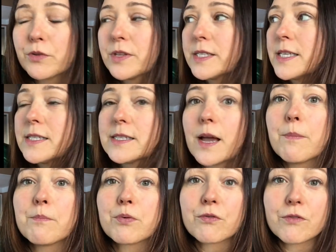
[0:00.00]
This is a
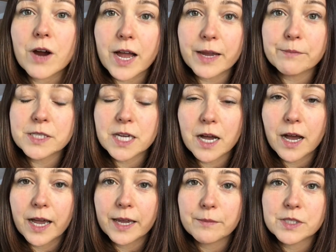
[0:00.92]
prime
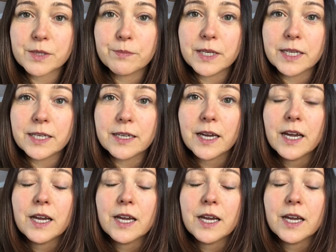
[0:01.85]
time to be